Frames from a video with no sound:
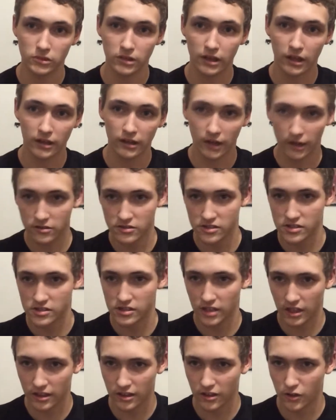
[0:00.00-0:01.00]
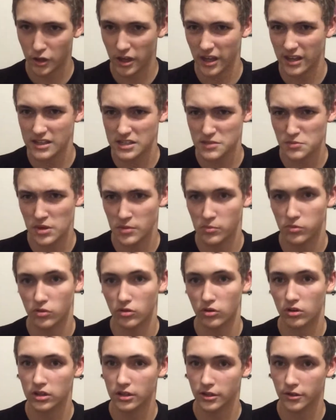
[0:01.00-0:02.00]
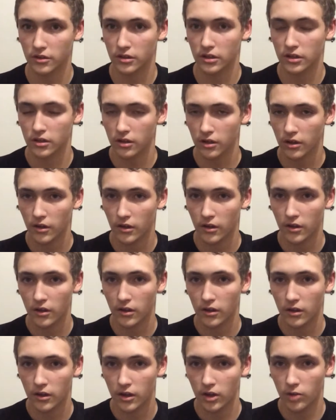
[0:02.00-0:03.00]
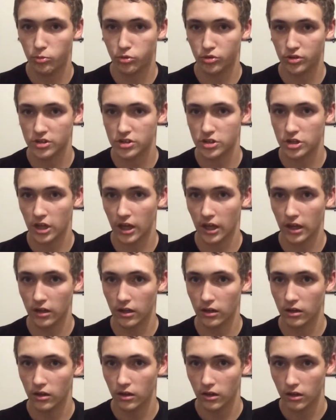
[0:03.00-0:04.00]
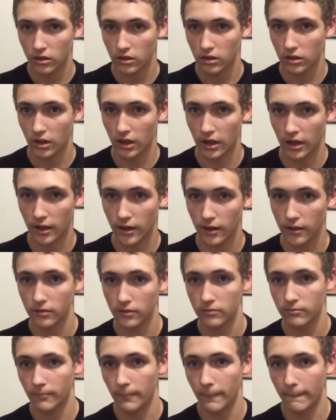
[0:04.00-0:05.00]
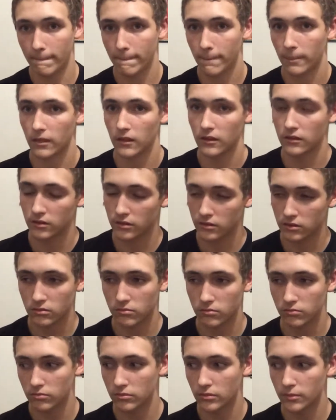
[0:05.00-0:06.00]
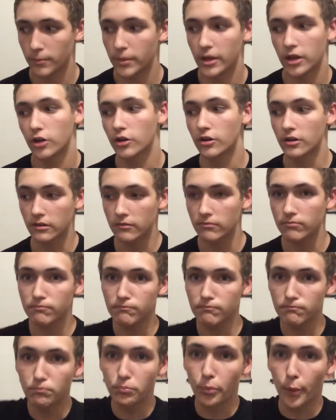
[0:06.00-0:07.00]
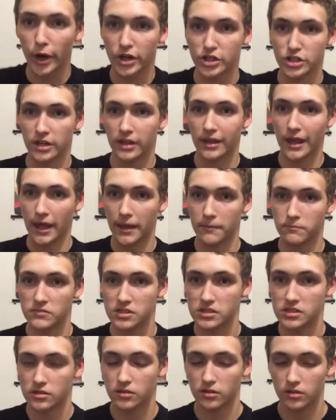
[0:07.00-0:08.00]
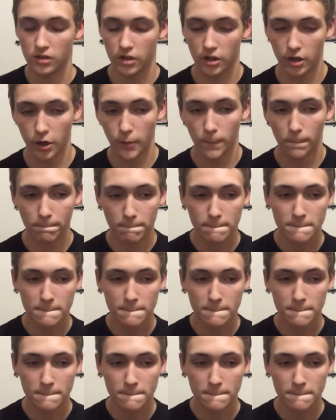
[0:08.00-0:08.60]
and I was just like, okay, these people clearly appreciate the bigger budget games, you know.